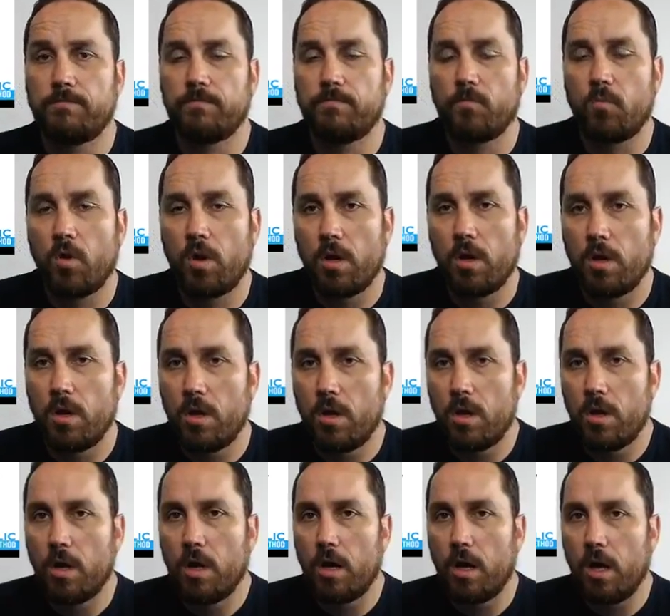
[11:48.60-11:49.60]
a story
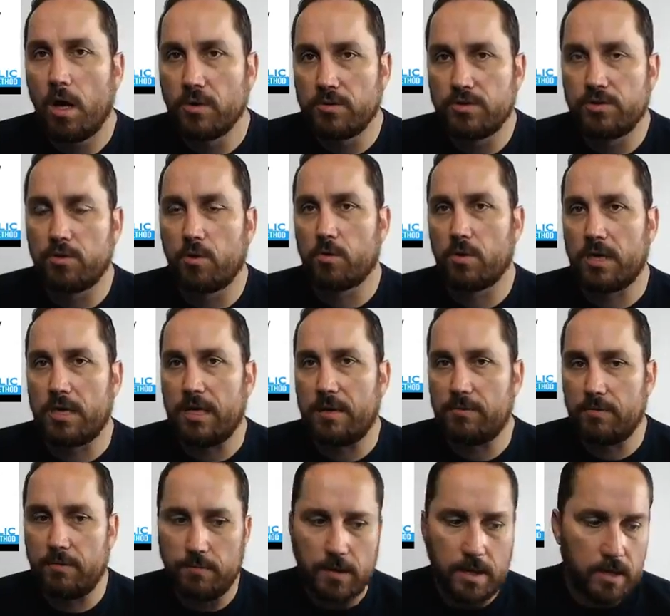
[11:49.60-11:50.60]
came in mind. It might have
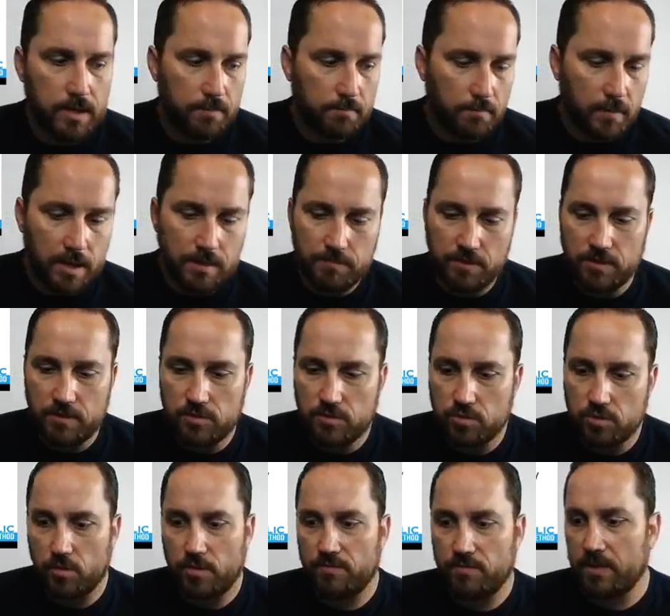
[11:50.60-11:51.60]
been the story of the conflict.
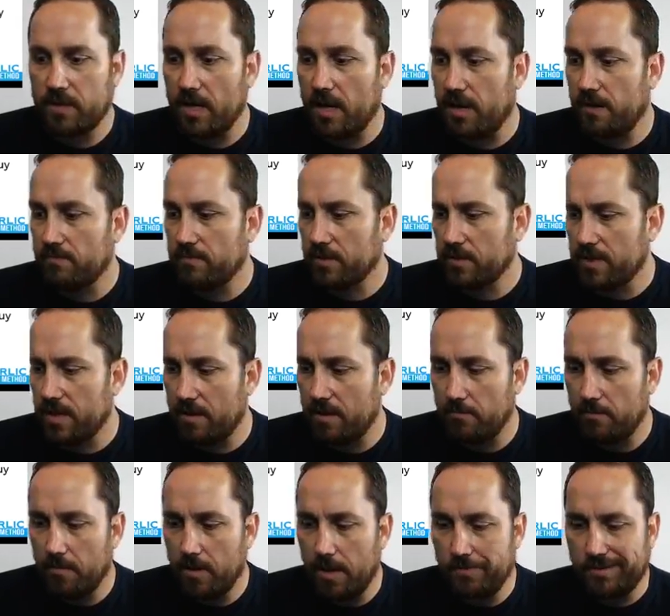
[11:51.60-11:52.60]
And I mean, for
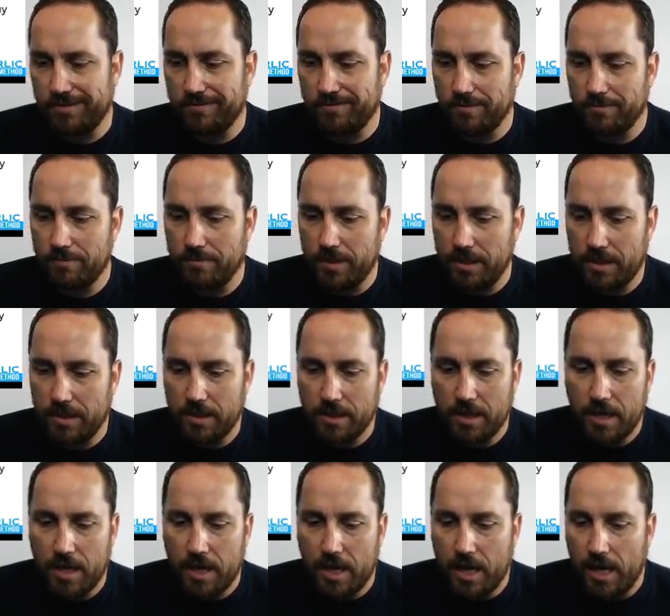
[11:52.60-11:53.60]
me, I
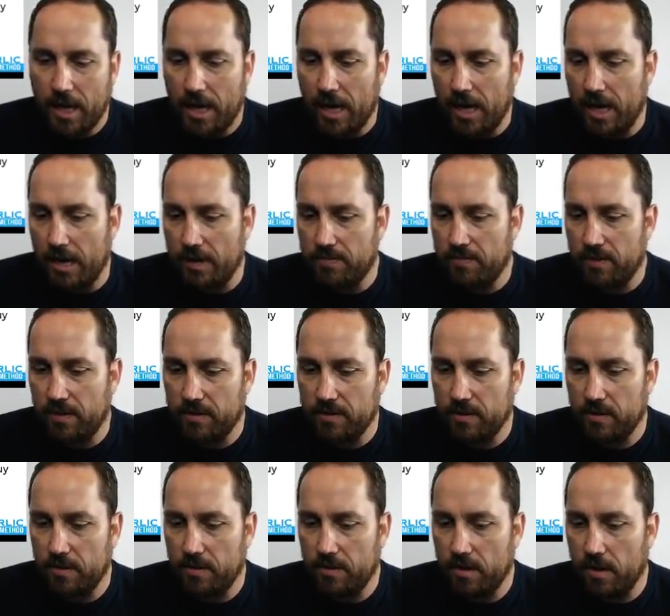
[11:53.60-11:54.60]
think of
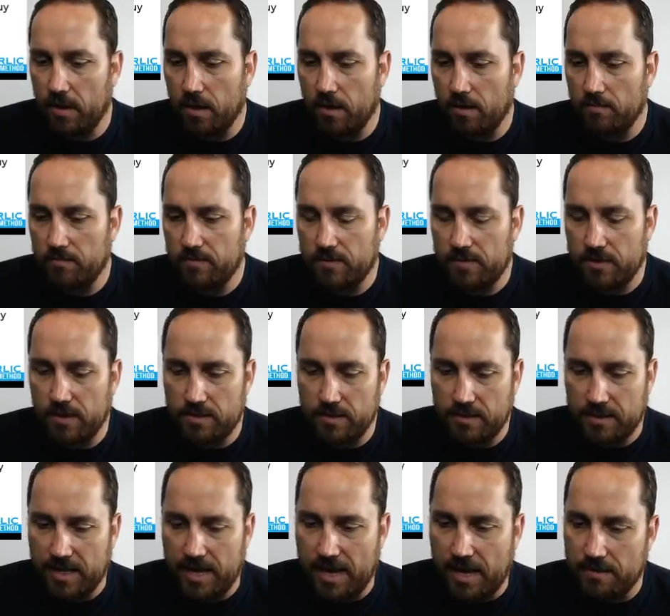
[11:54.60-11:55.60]
the decathlons. I
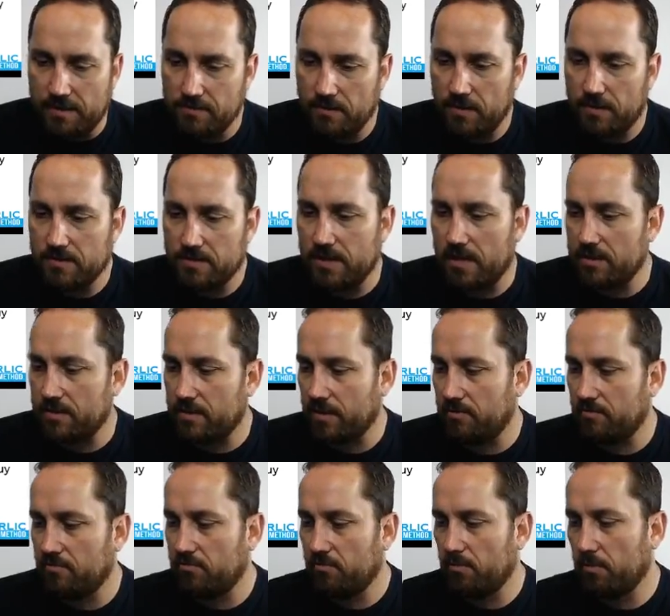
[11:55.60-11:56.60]
think of Mary Lou
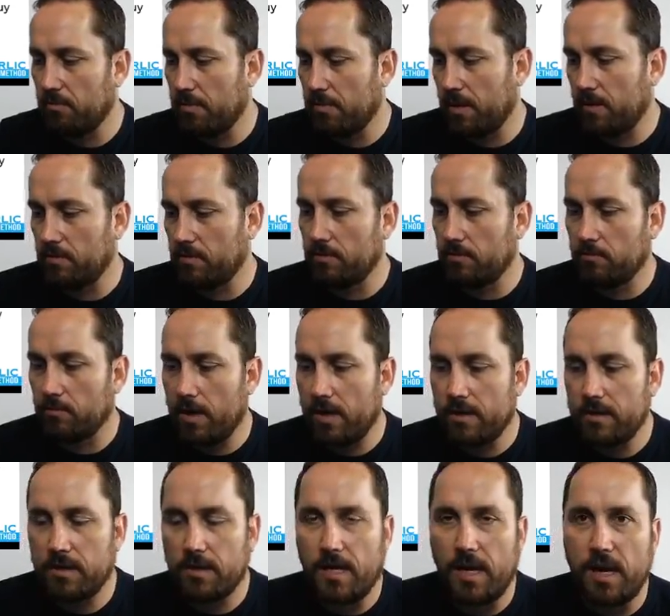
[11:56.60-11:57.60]
Retton. I think of
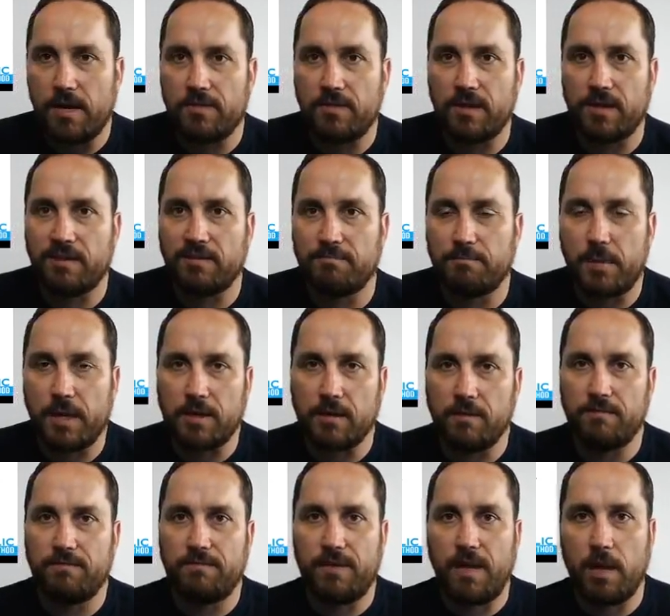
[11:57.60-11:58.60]
Michael Phelps. I bet
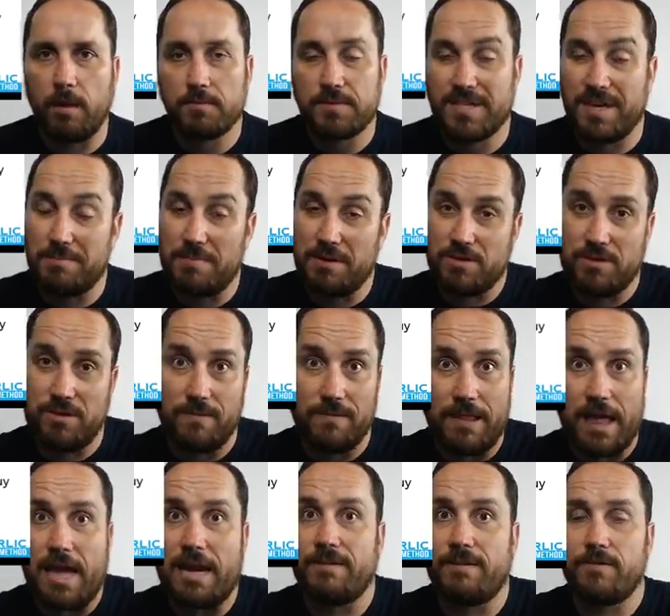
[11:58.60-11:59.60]
you a lot of you thought of
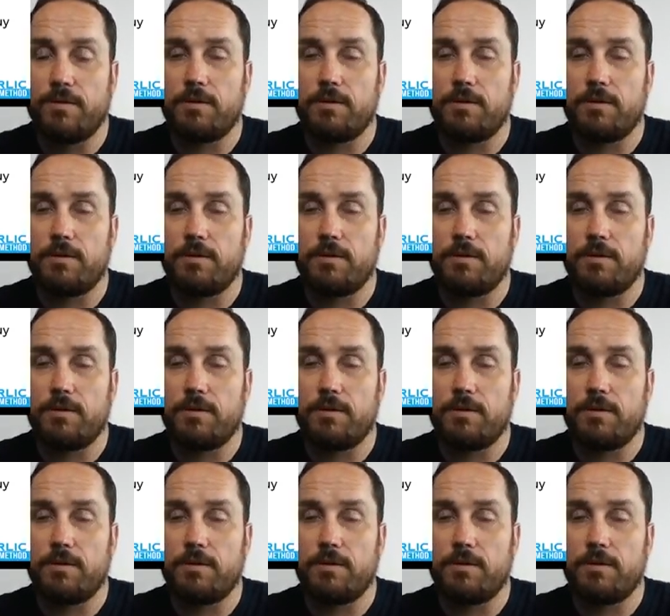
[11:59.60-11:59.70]
Michael